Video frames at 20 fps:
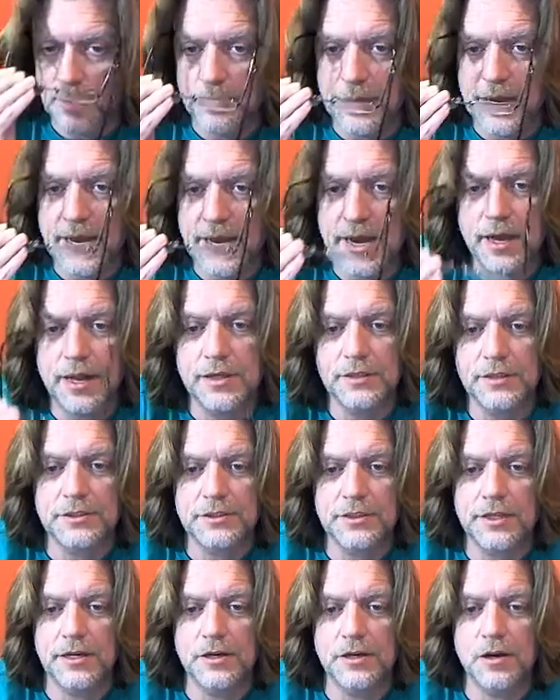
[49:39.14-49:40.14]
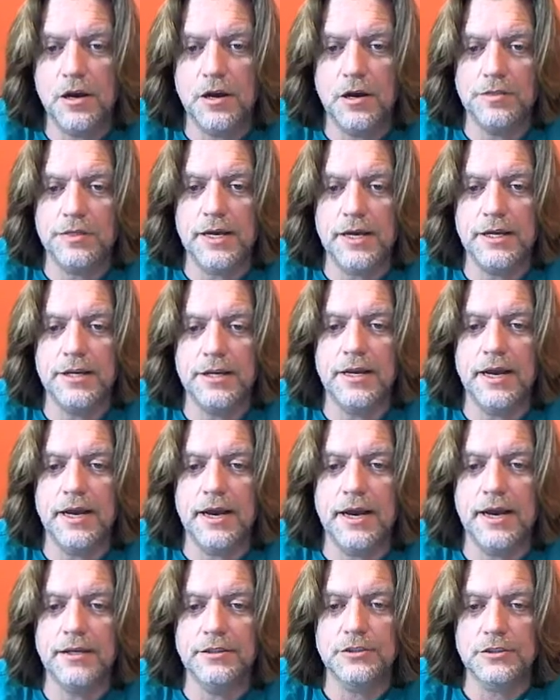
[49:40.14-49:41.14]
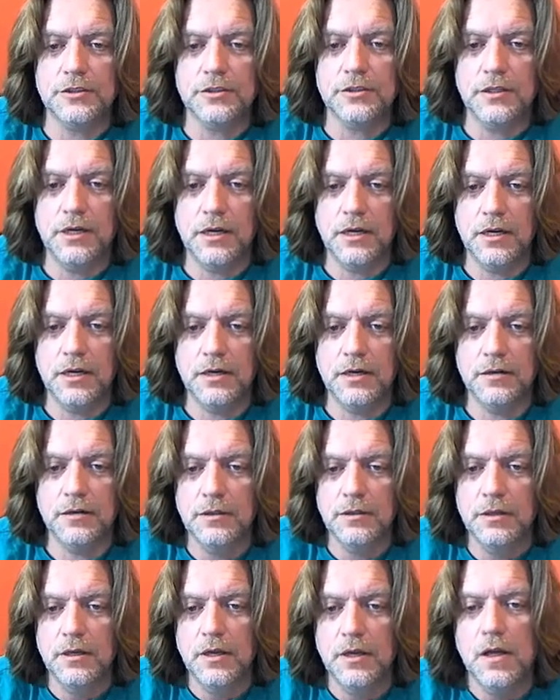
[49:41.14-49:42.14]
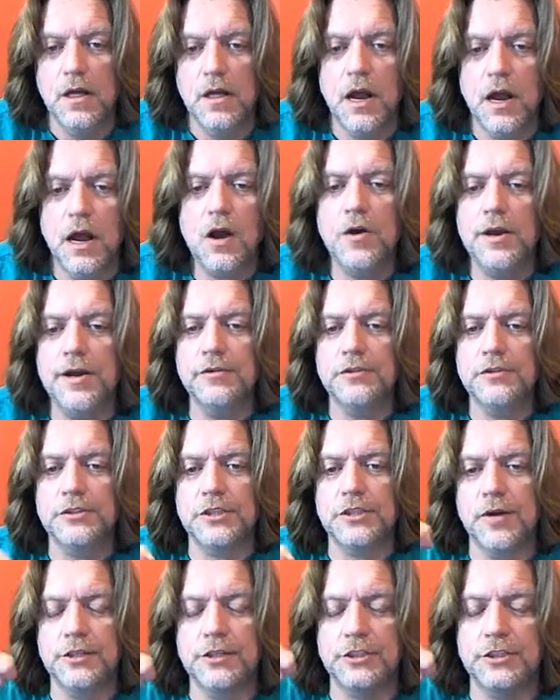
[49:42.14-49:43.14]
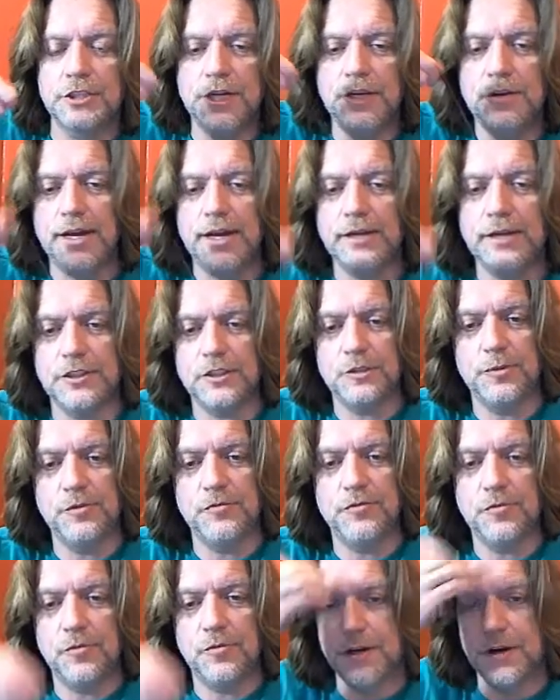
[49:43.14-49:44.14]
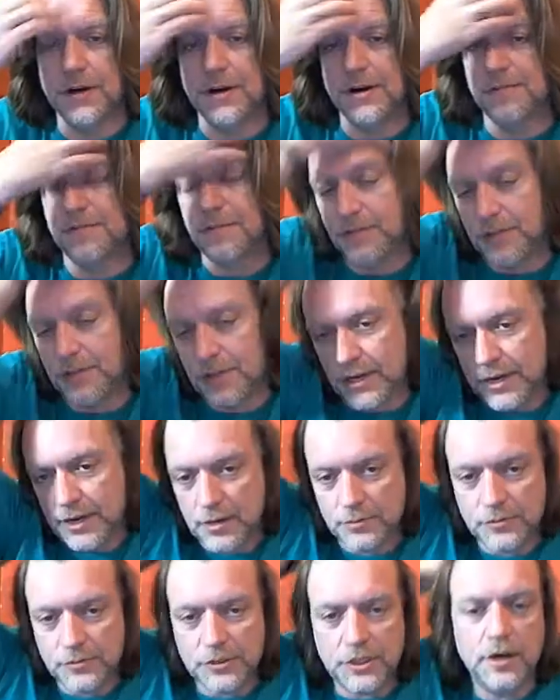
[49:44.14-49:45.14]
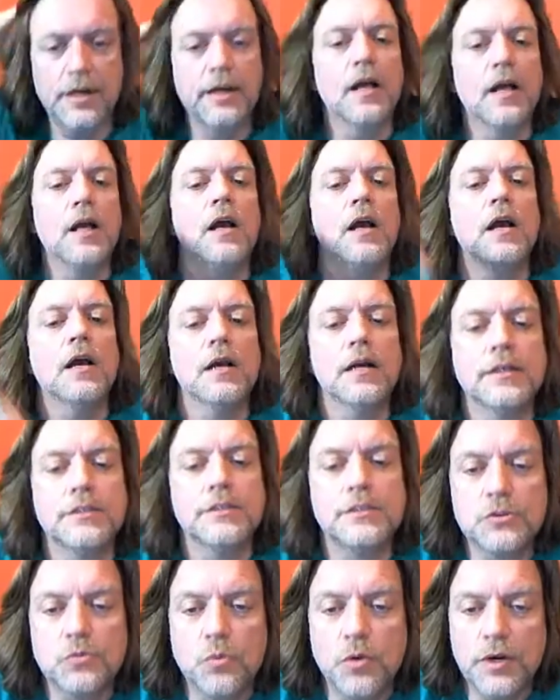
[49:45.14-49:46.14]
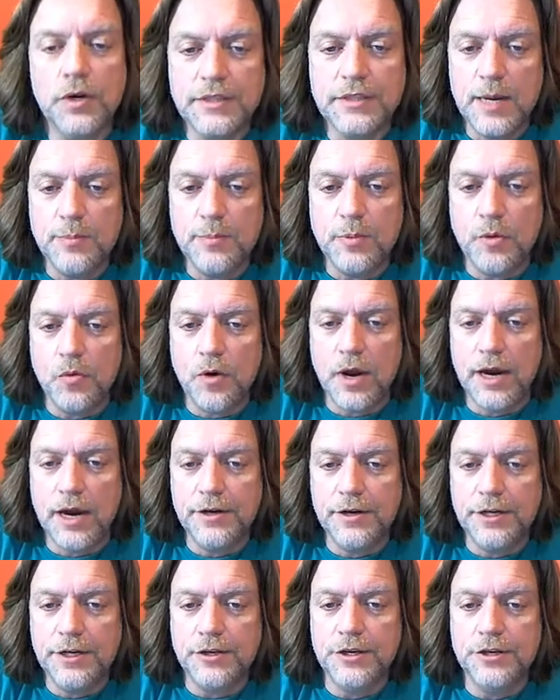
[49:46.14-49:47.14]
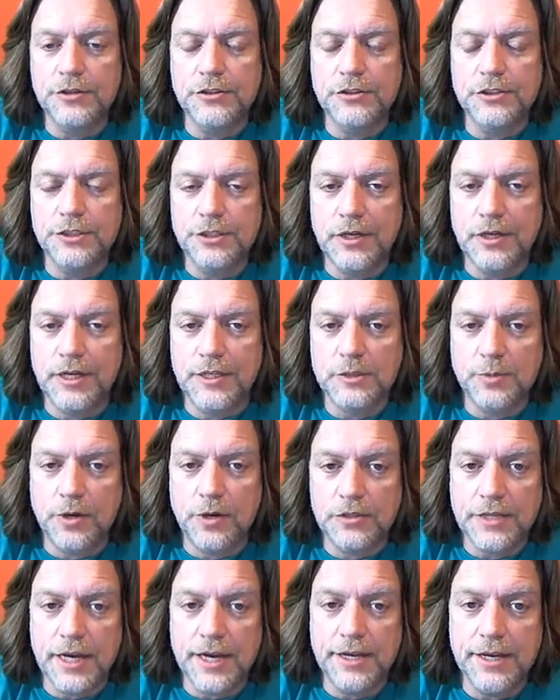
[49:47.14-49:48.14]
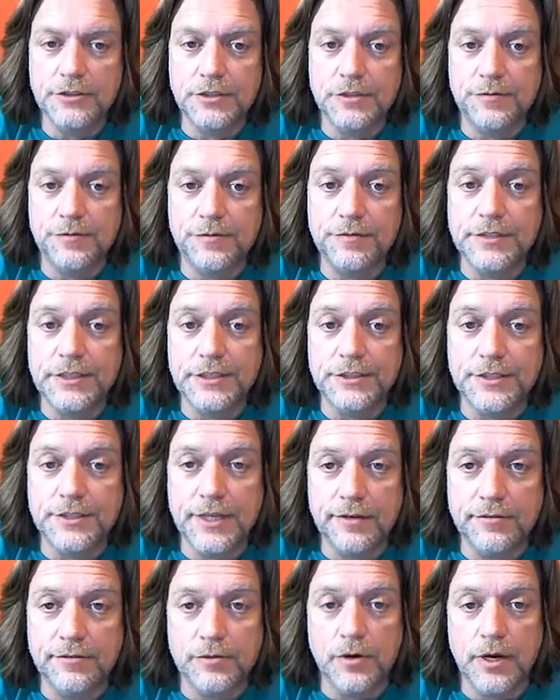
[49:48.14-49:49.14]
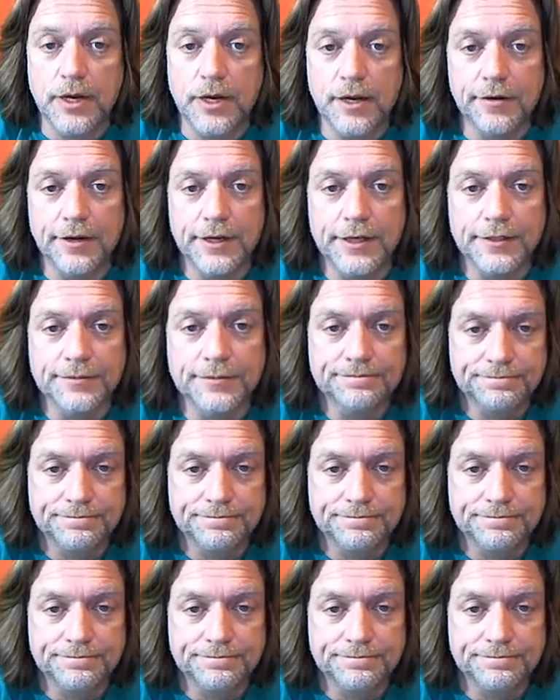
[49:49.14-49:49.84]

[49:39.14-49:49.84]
Bala said, "Oh, thank you guys." Uh, oh, here was a question you asked this before, Dirty Fifty Nine. I'm sorry. He says, "What type of wiring do you use in your Les Pauls?" I use the 57 wiring.